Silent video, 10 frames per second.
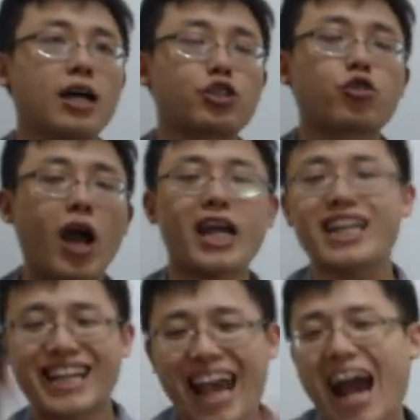trying to
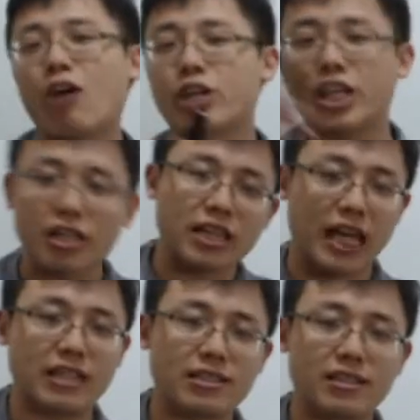
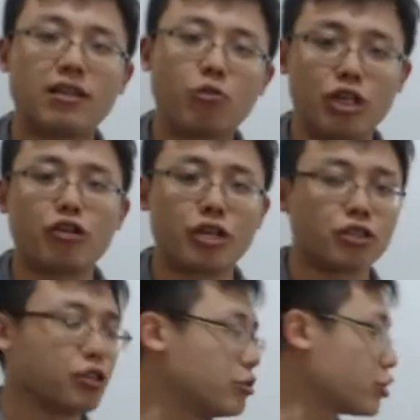calculate what you can do.